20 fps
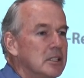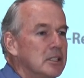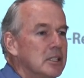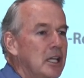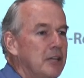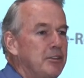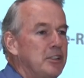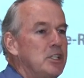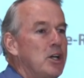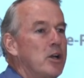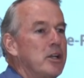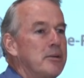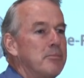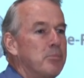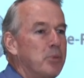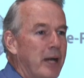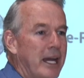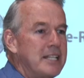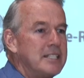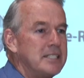If you don't
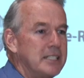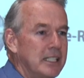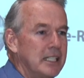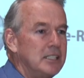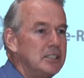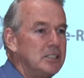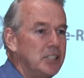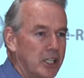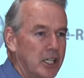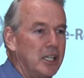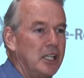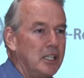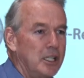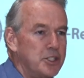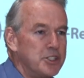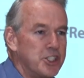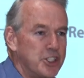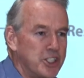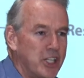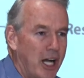embrace it, you're going to
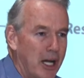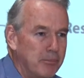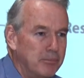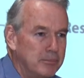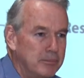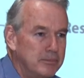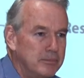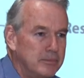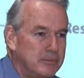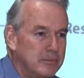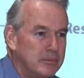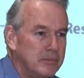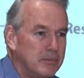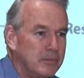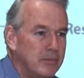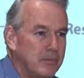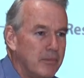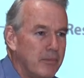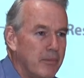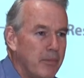lose your job.
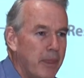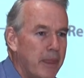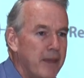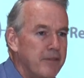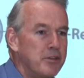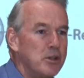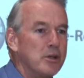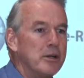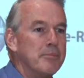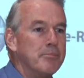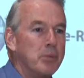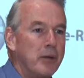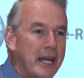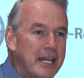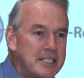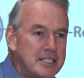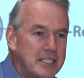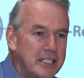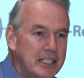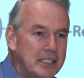If you
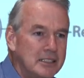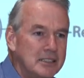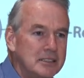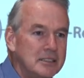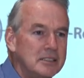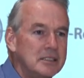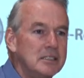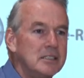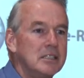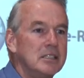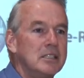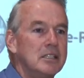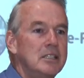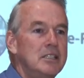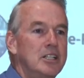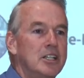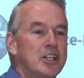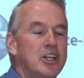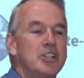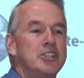embrace it,
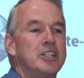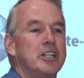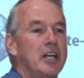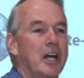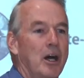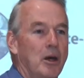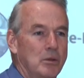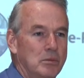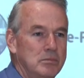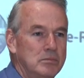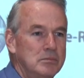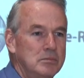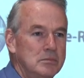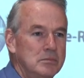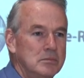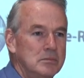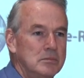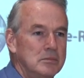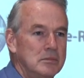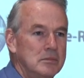you're good to go.
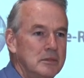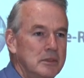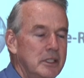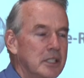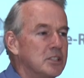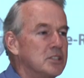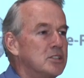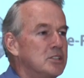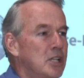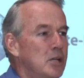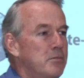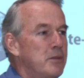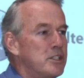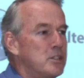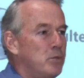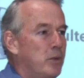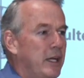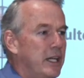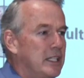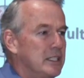There's so much
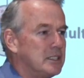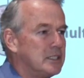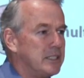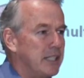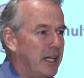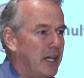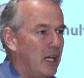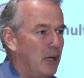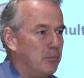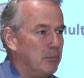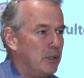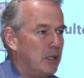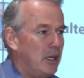ways to help.